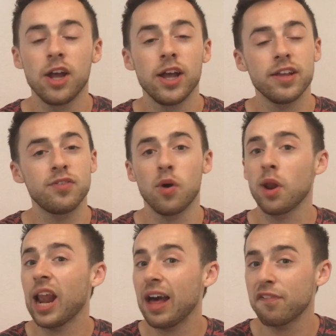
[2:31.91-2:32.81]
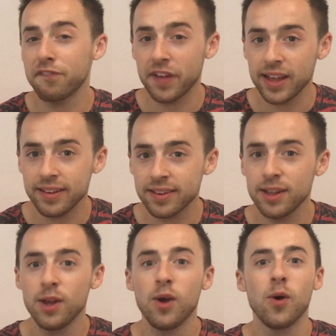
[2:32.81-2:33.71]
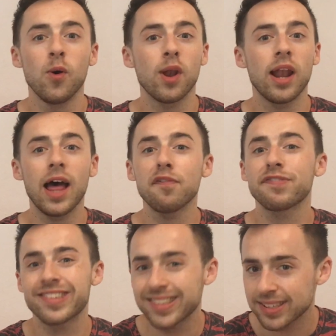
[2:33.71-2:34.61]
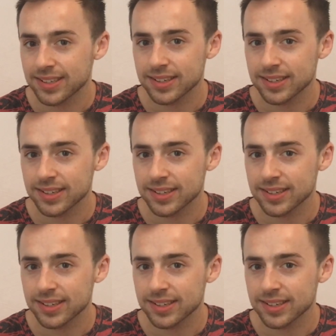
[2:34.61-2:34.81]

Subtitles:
It's not laughed or laughed.